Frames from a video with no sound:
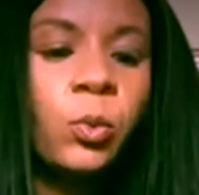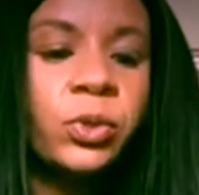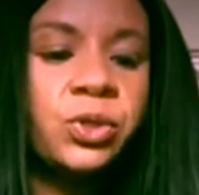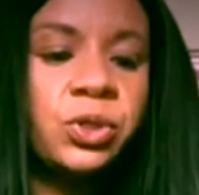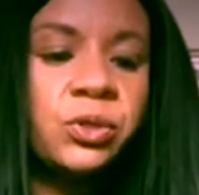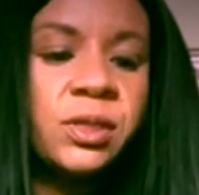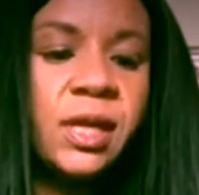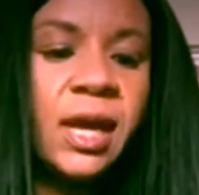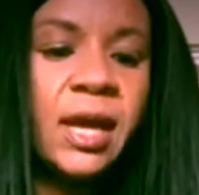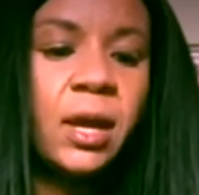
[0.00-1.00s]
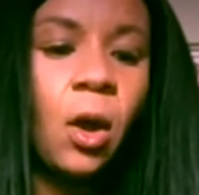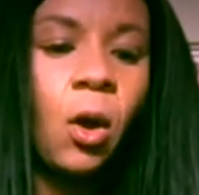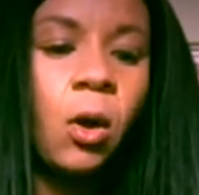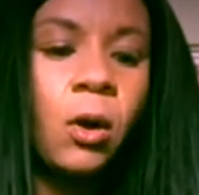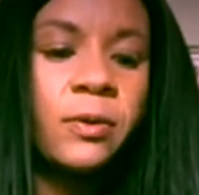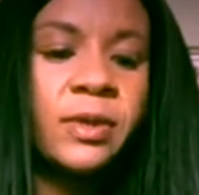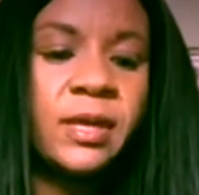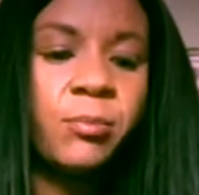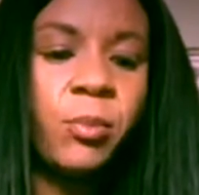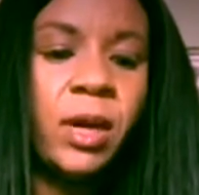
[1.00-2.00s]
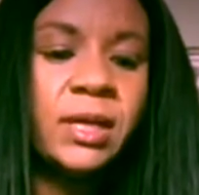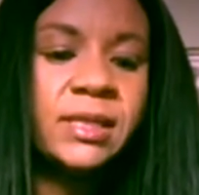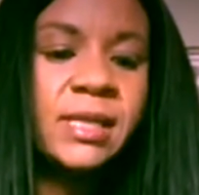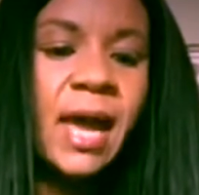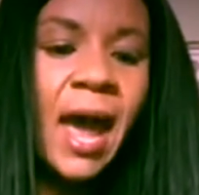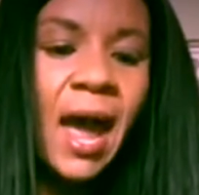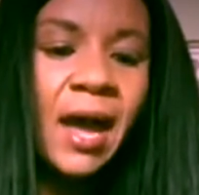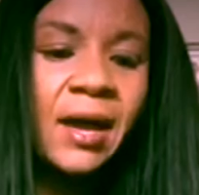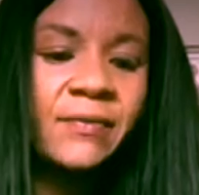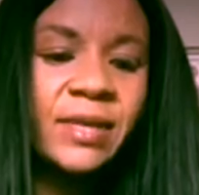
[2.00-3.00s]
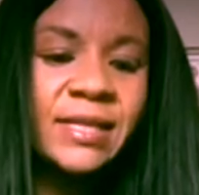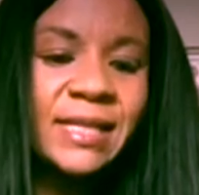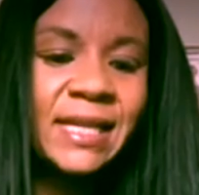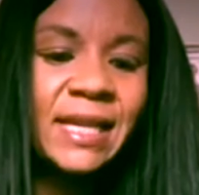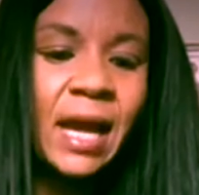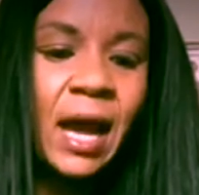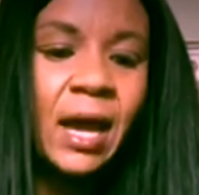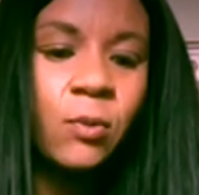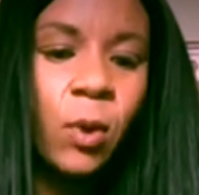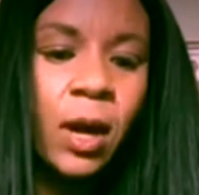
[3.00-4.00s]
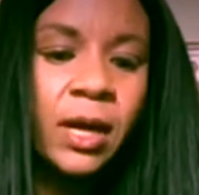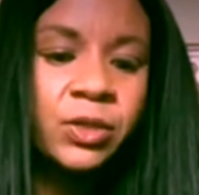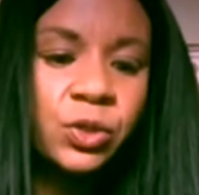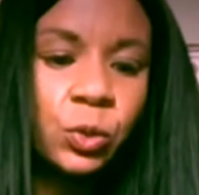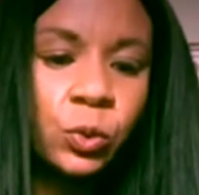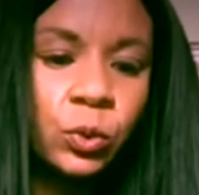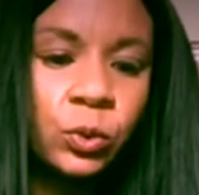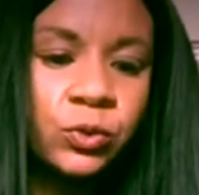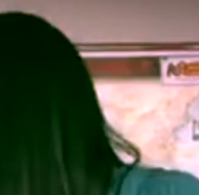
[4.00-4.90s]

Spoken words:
would you say are the must-have DIY tools?